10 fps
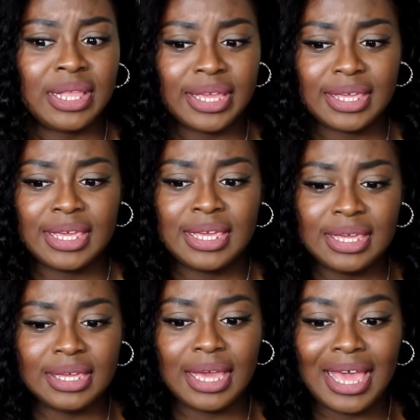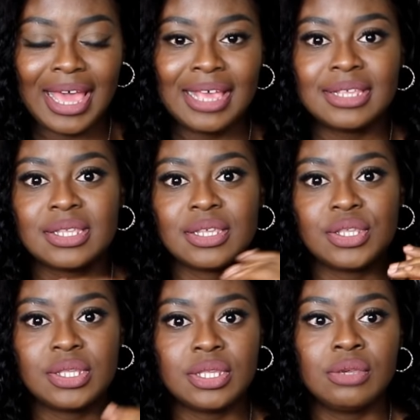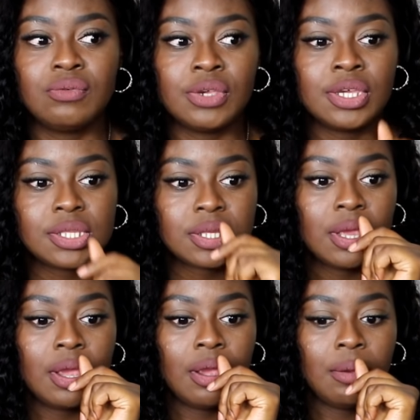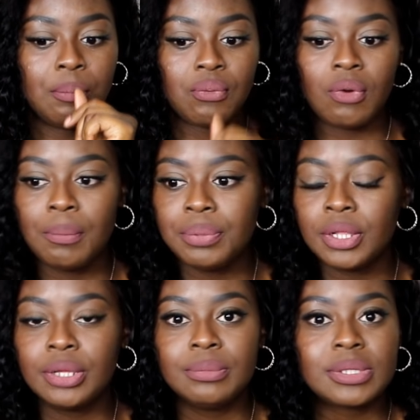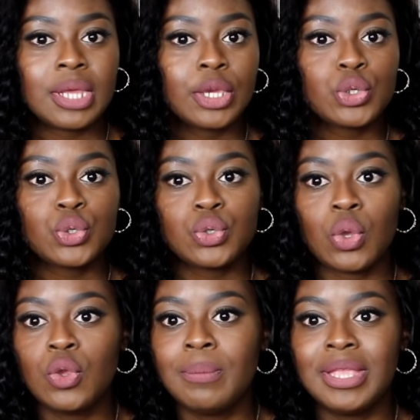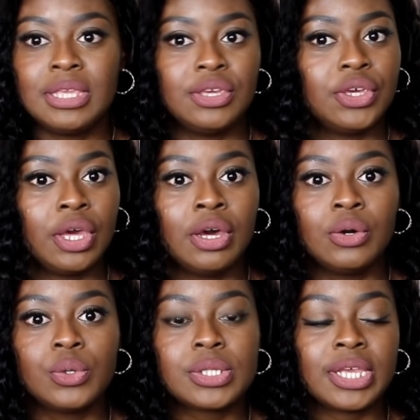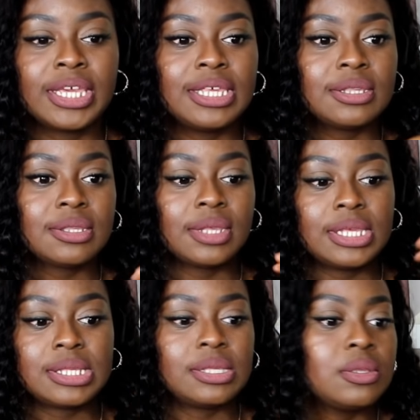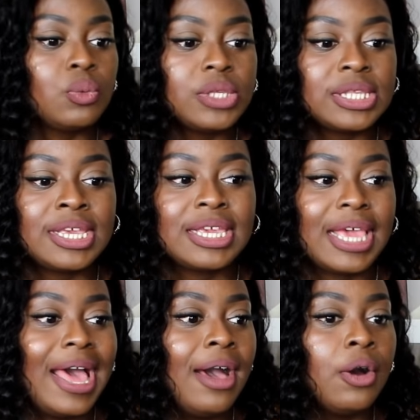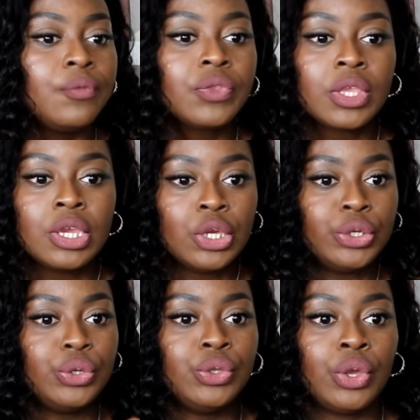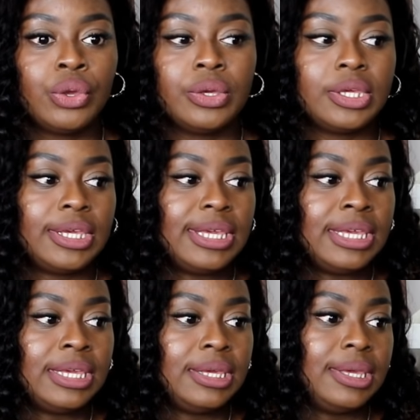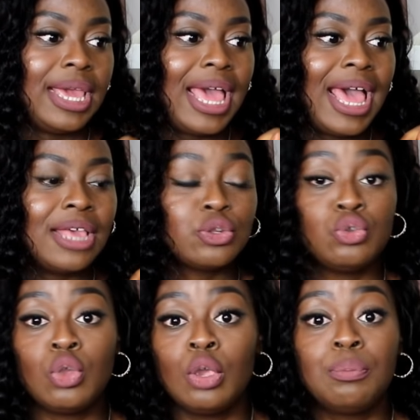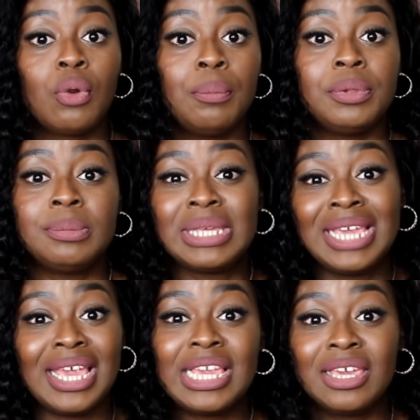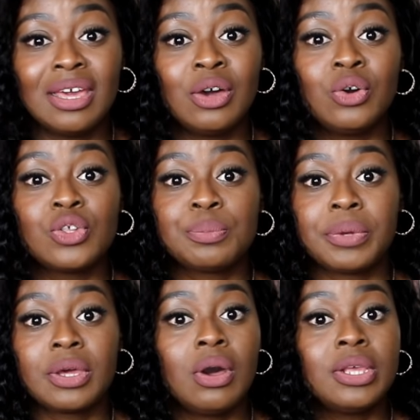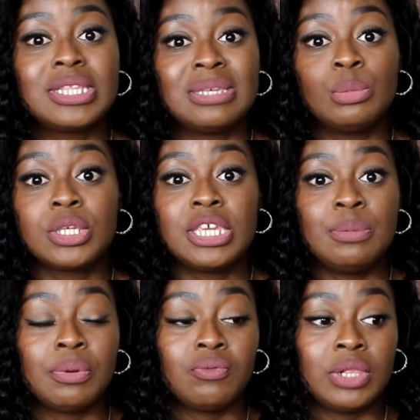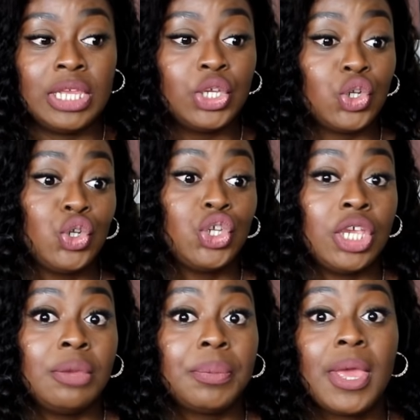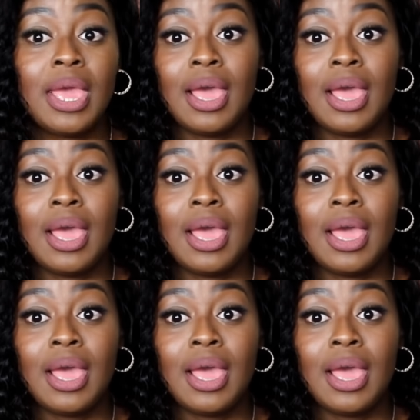Like, he has serious problems, like so many girls. Like his sister was saying how, you know, he has no problem getting girls but can't seem to keep a relationship.